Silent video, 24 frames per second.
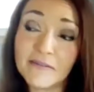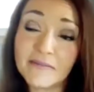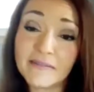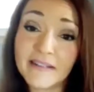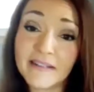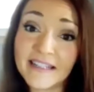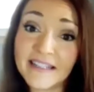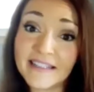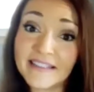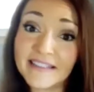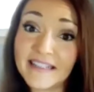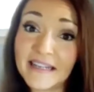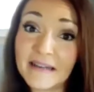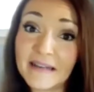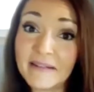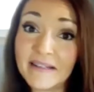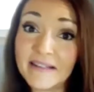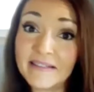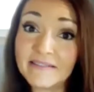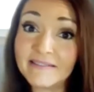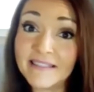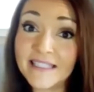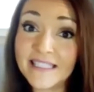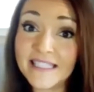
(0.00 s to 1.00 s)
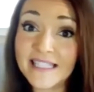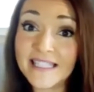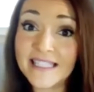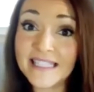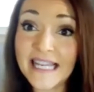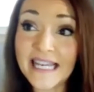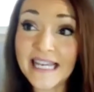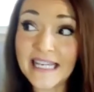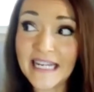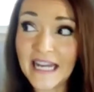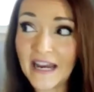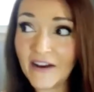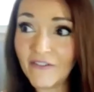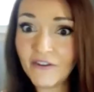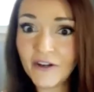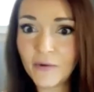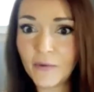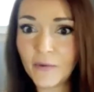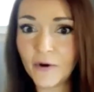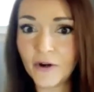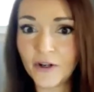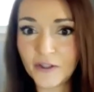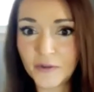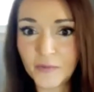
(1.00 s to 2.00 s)
know, man. I mean, this is like an every
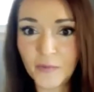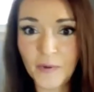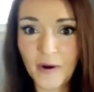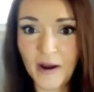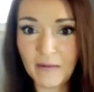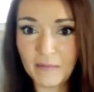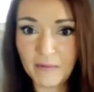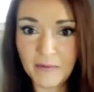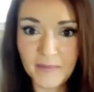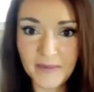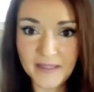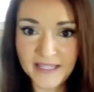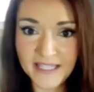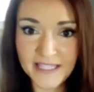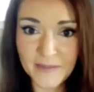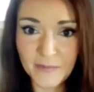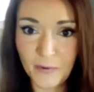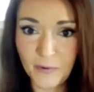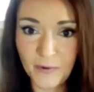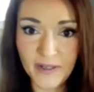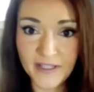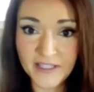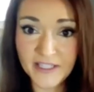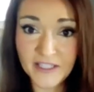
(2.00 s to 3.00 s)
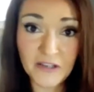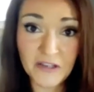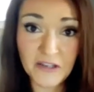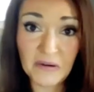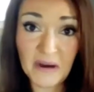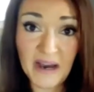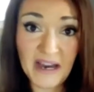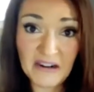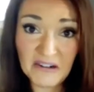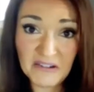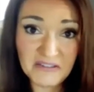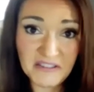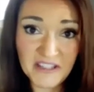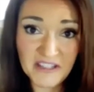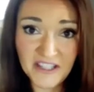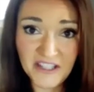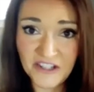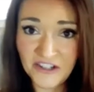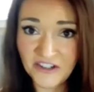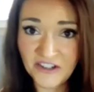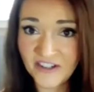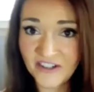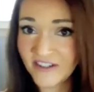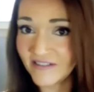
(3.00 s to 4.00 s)
world problem at this point, sure. So I don't think
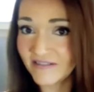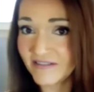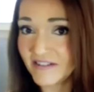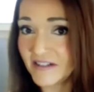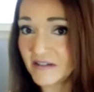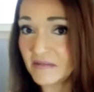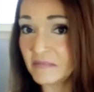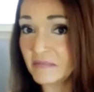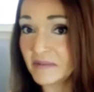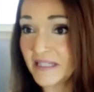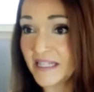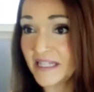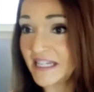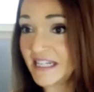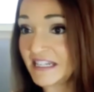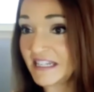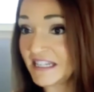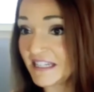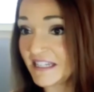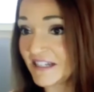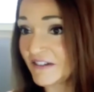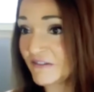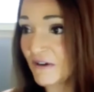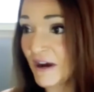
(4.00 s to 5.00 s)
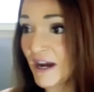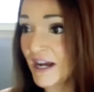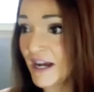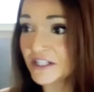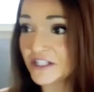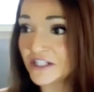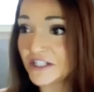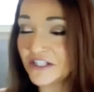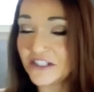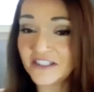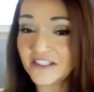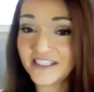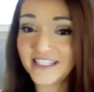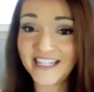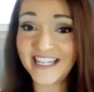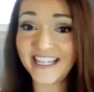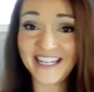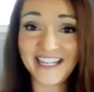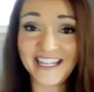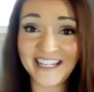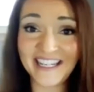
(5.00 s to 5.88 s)
you're complaining irrationally.